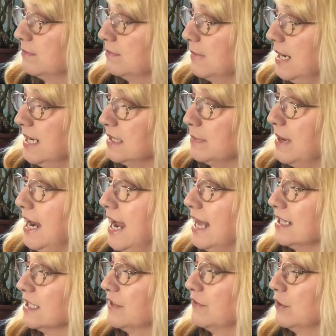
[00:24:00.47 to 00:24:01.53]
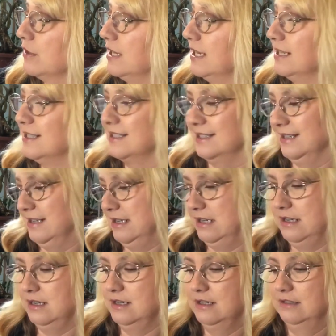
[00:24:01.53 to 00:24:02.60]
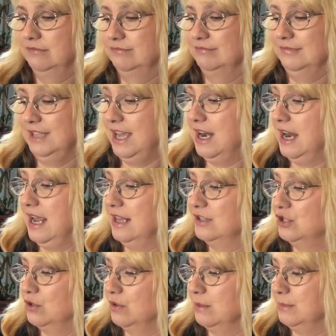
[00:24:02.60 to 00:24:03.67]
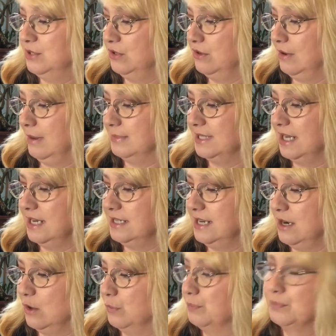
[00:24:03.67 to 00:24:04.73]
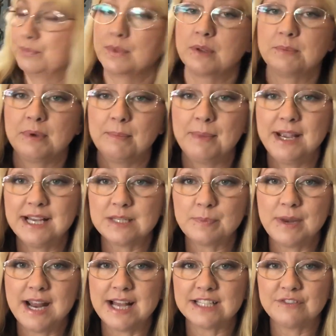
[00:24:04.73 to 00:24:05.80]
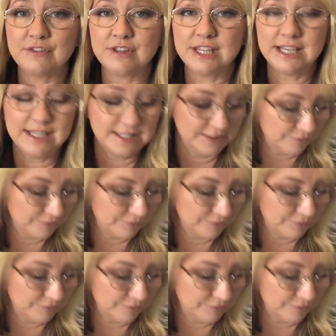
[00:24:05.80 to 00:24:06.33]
My husband asked for these, and I showed them to you upside down. But my husband asked for these